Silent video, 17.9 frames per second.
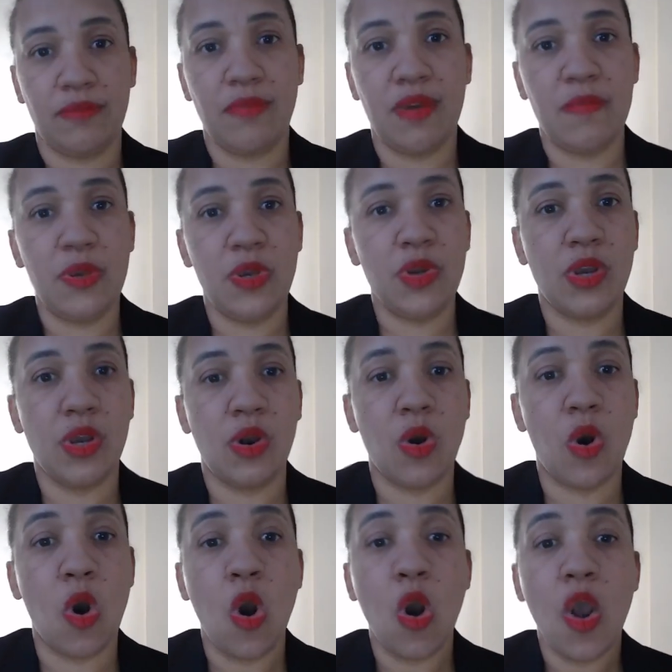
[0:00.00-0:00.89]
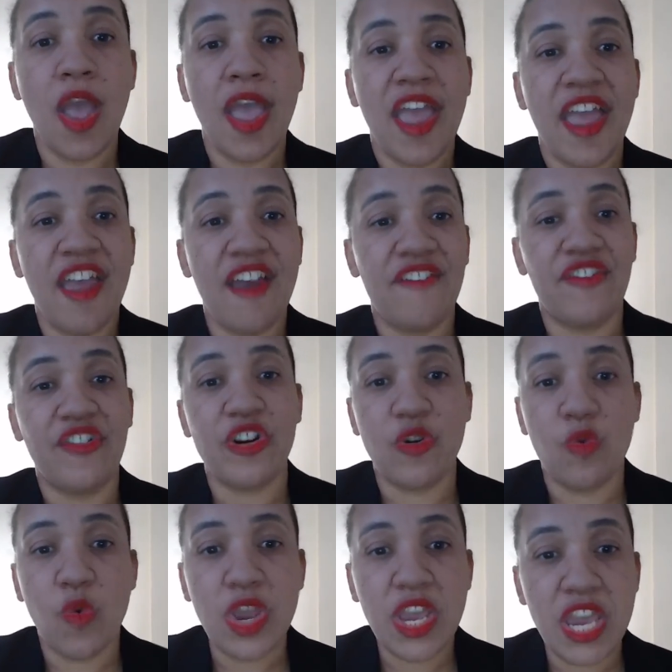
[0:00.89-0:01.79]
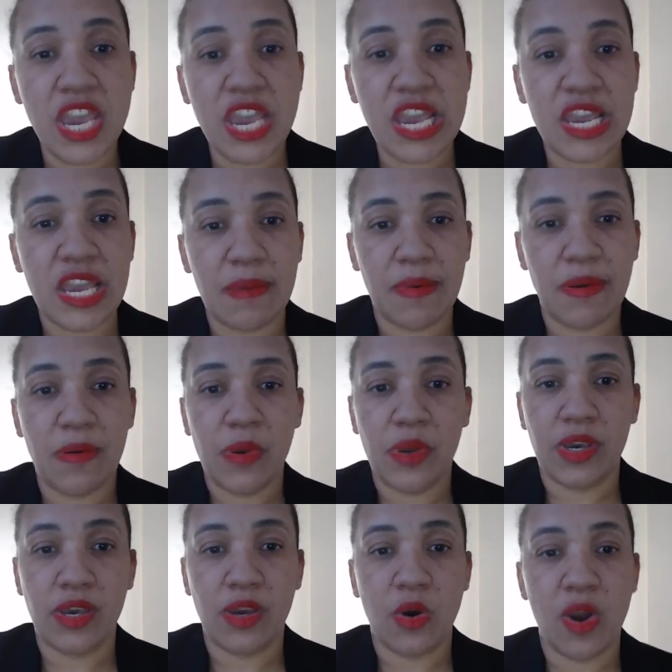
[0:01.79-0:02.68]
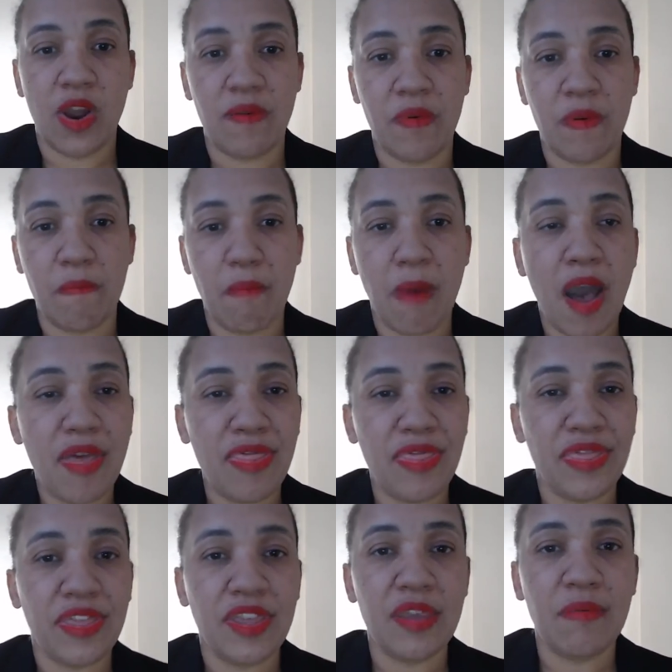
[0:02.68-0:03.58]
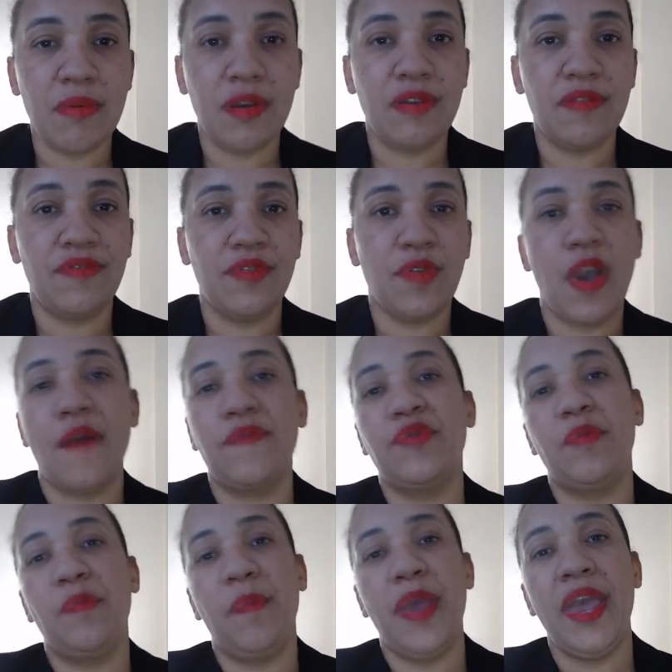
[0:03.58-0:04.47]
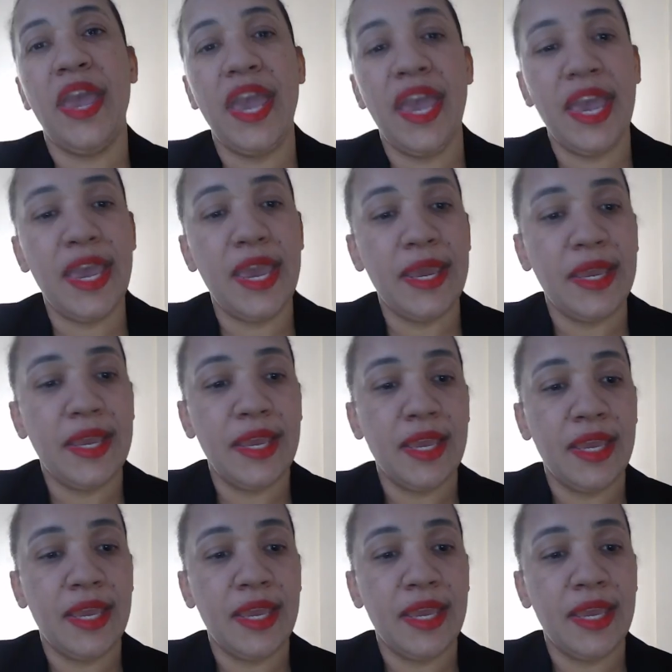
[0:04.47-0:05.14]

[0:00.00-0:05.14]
Maybe you can go every week, maybe you can go every month, even if you have to pay